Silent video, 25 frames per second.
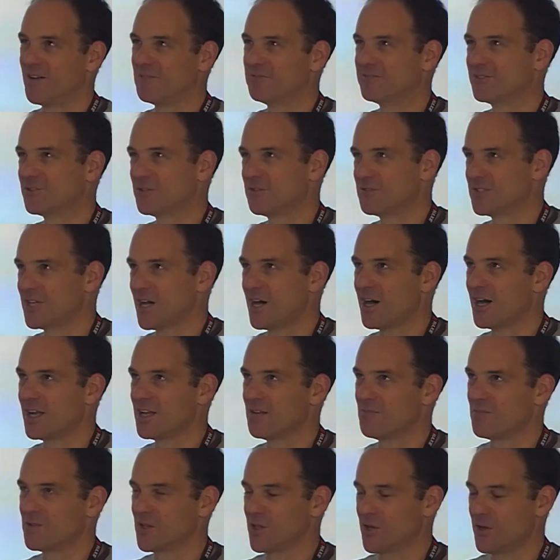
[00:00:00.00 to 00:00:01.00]
sort of tied
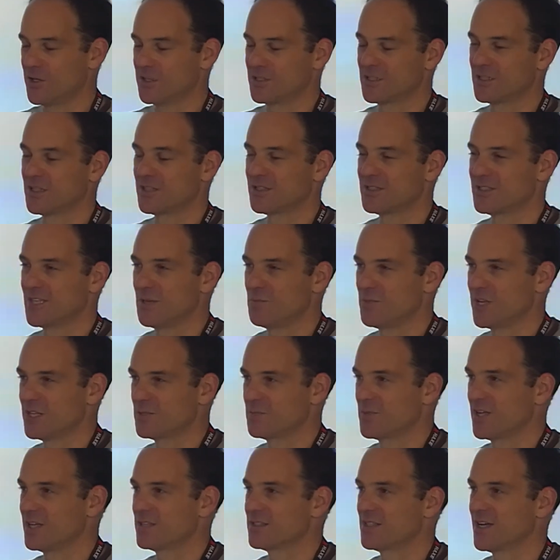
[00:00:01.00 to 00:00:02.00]
it closer to the C++
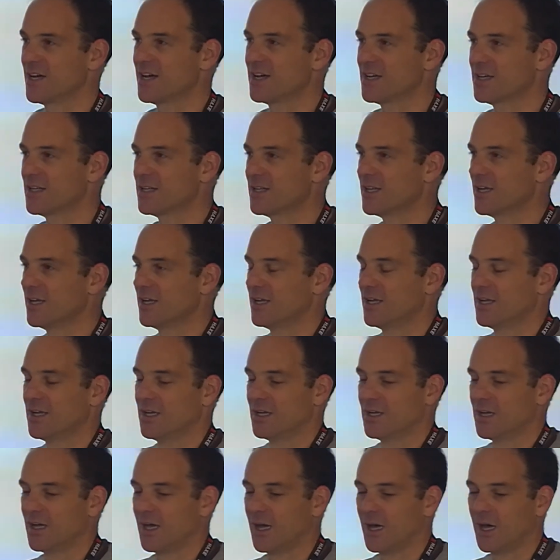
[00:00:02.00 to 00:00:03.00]
target.
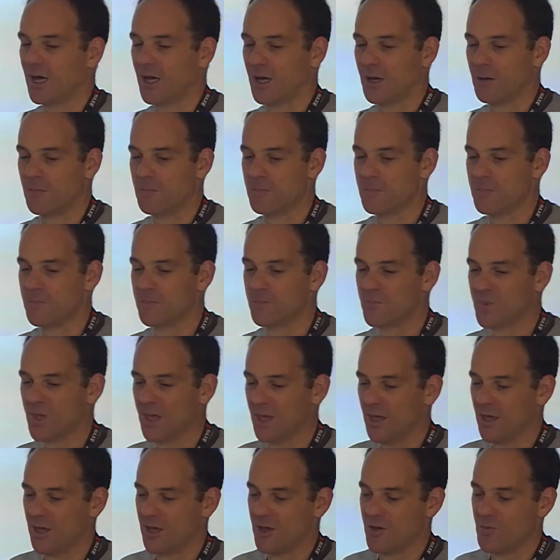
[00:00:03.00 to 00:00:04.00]

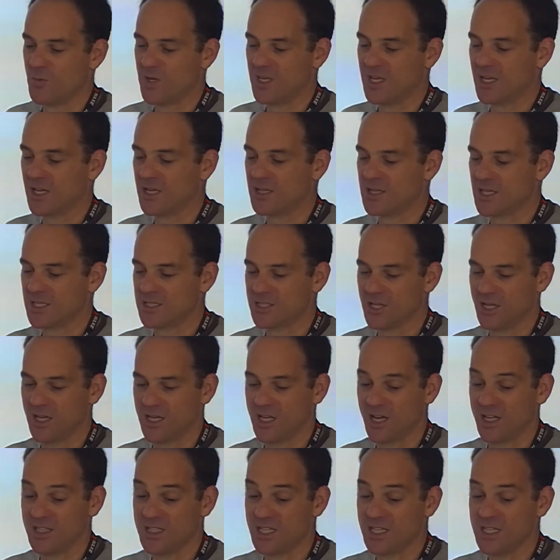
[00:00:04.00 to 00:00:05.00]
But there's certainly
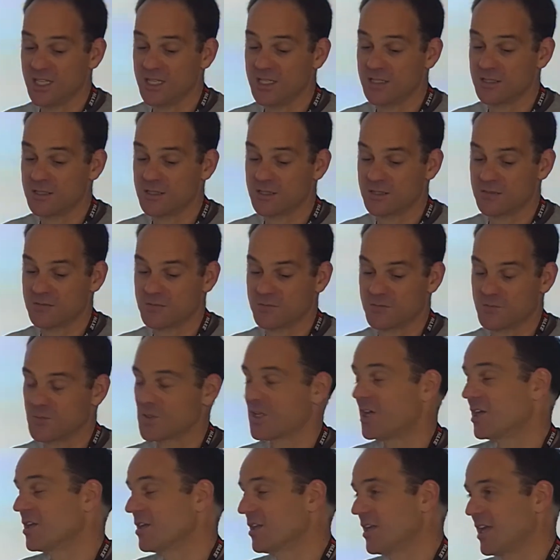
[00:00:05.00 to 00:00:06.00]
ideas
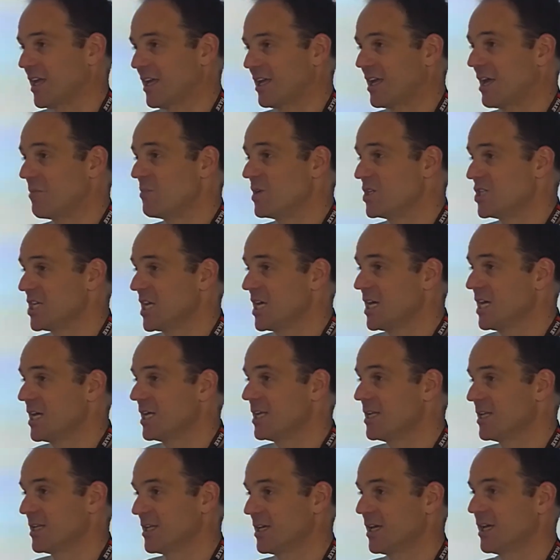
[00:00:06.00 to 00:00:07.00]
can be
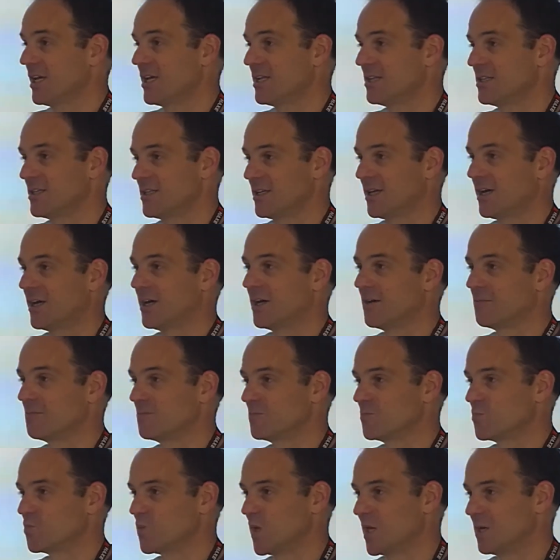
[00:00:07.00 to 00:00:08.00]
shared, and
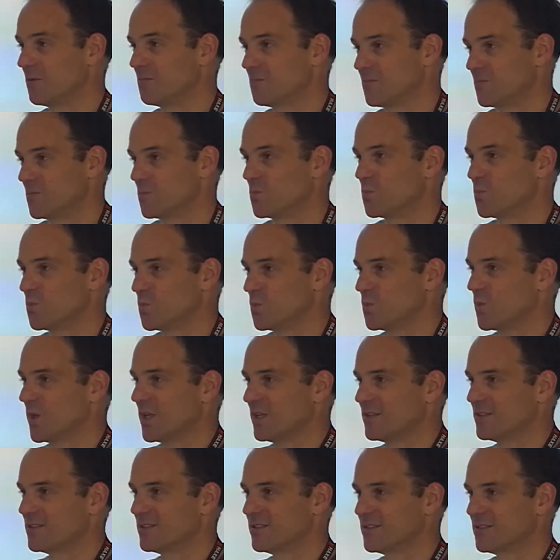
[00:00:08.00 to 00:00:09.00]

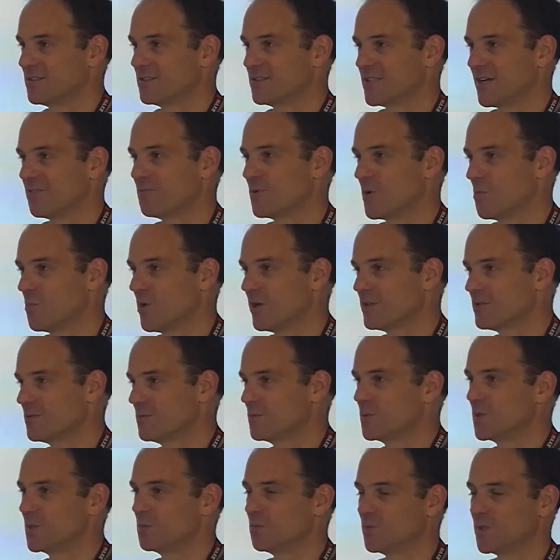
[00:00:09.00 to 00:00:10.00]
stuff where
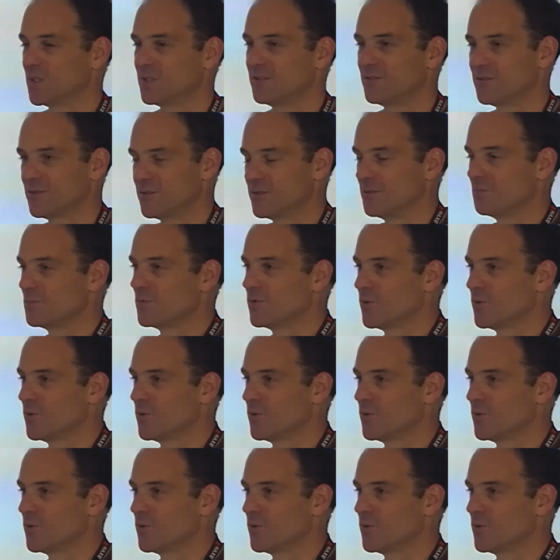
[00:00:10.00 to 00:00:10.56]
possible we sort of